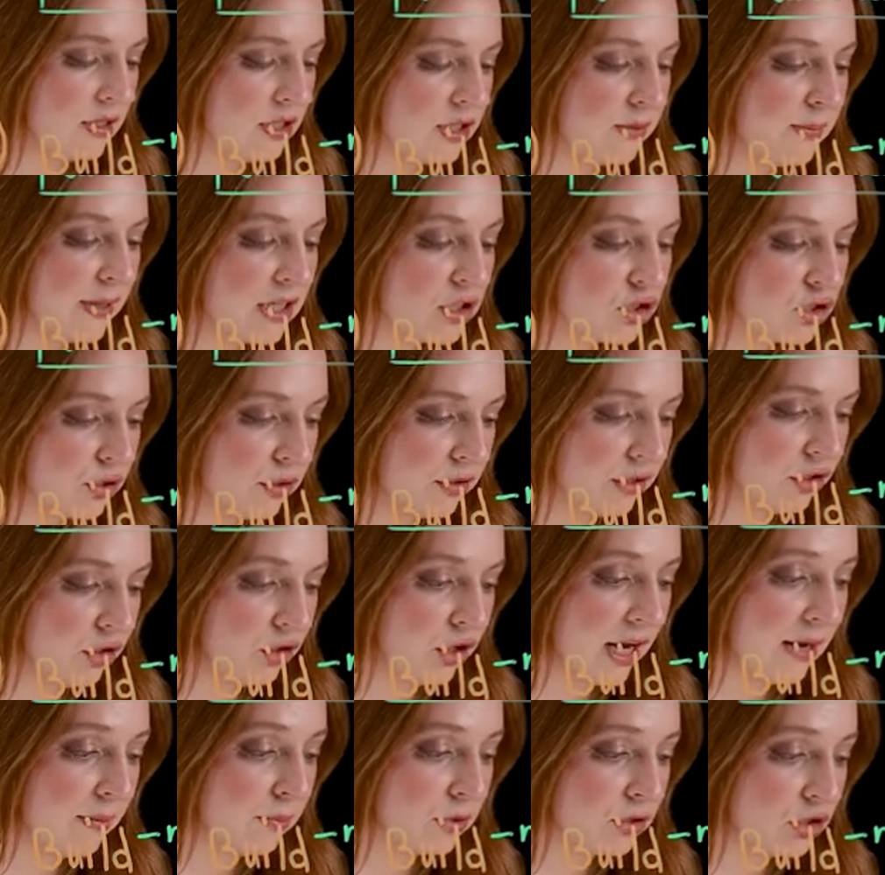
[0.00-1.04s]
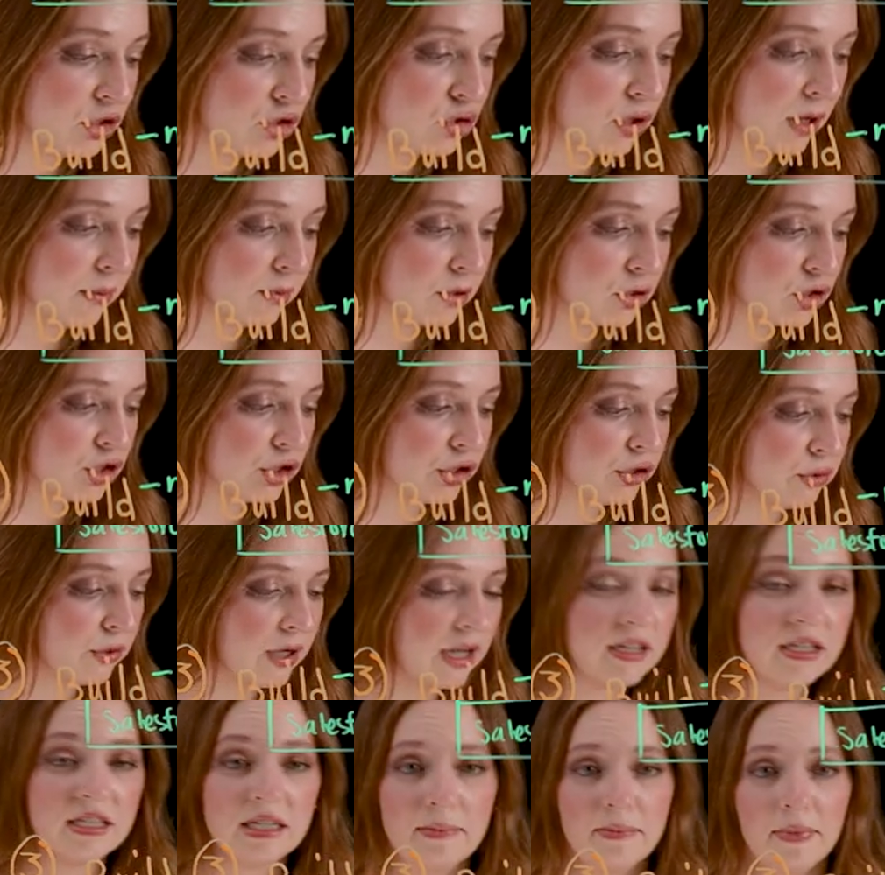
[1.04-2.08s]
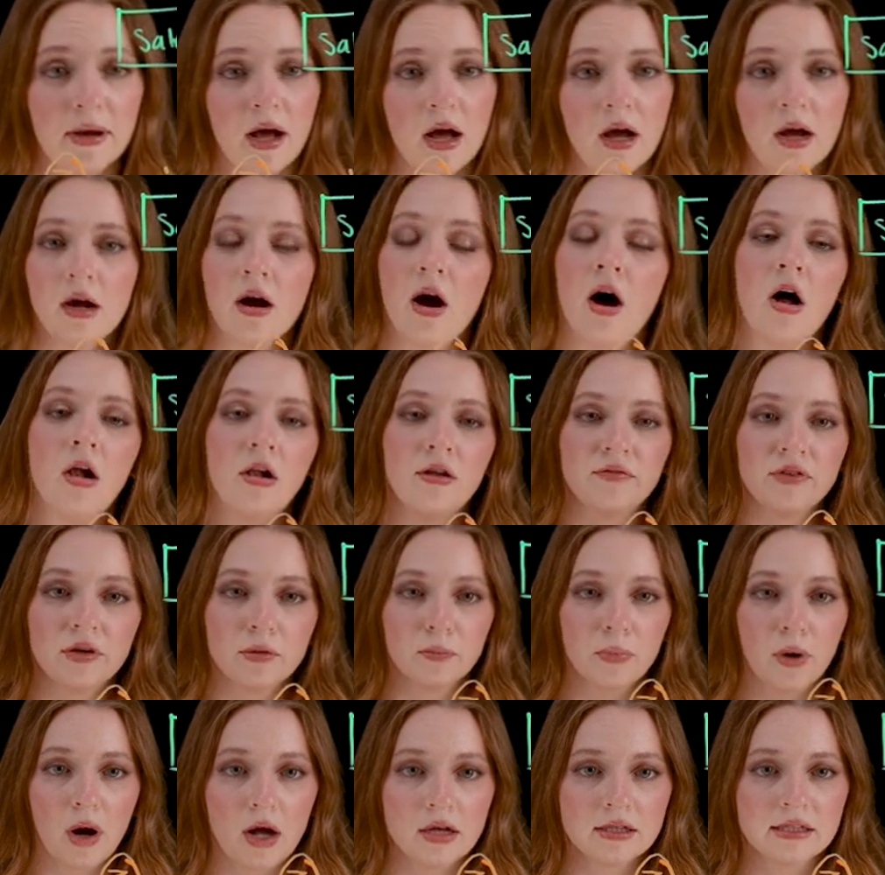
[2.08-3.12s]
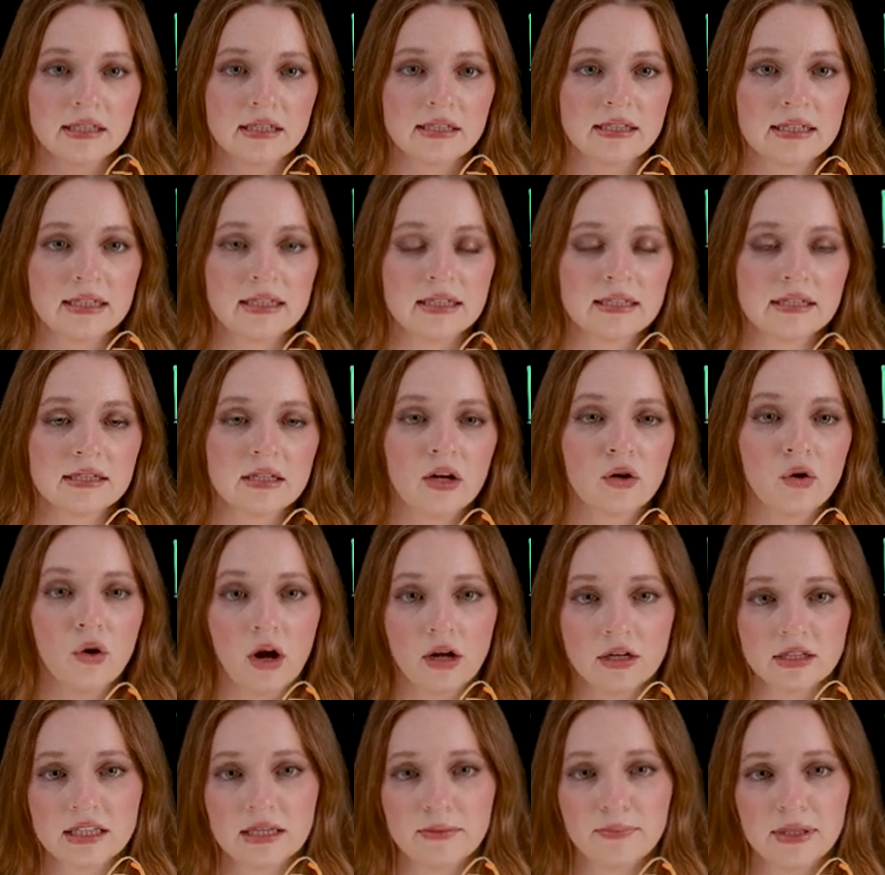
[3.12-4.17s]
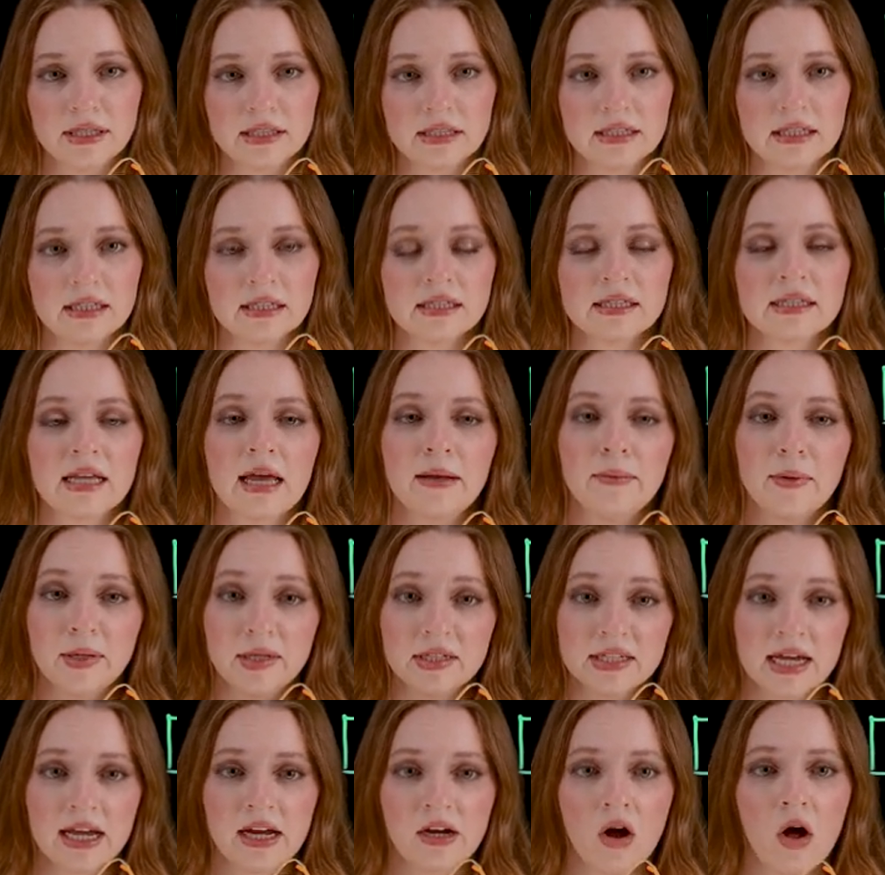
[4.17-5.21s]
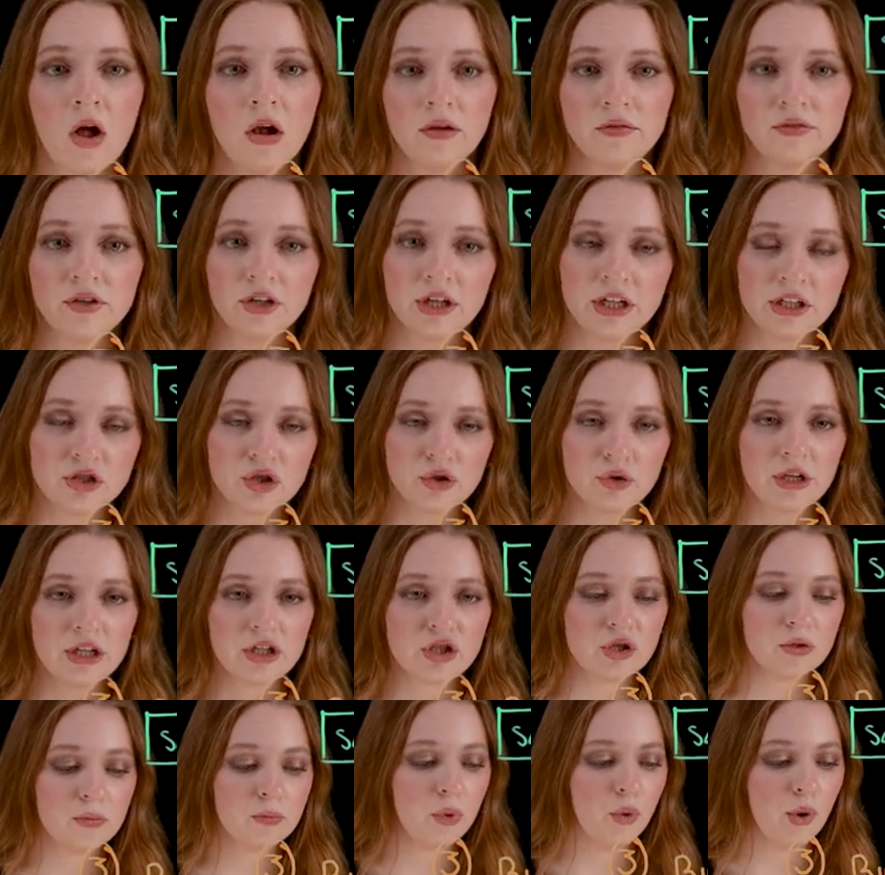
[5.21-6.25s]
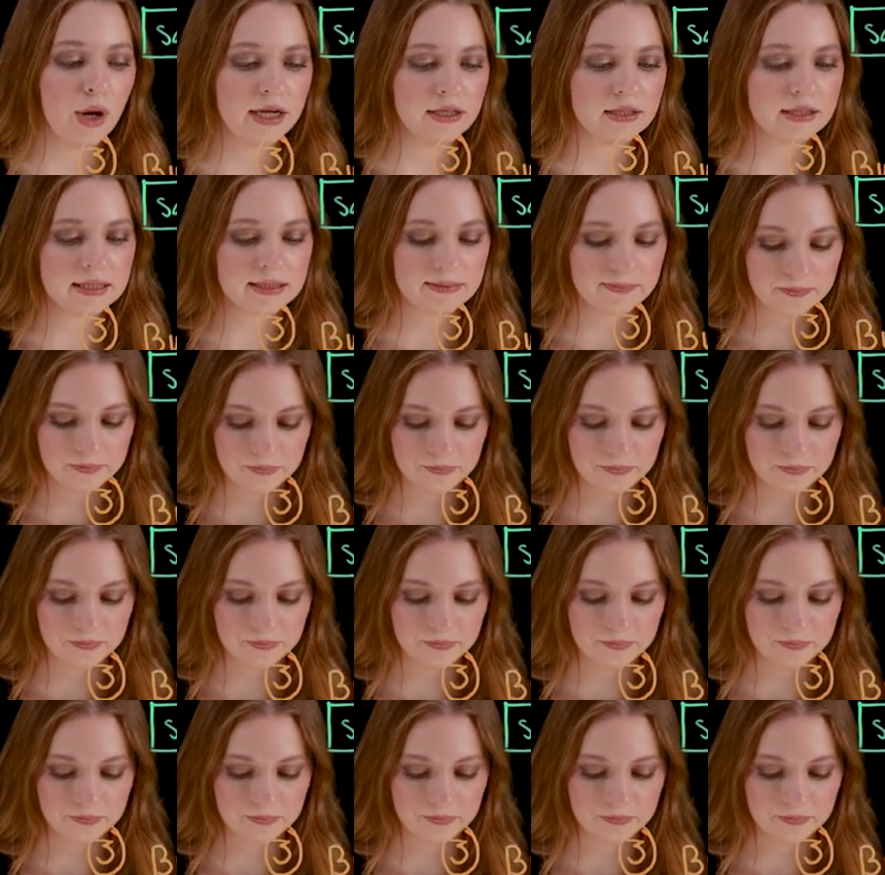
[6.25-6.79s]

to make sure that you're able to troubleshoot and debug all of your processes across the business and maintain all of your integration points.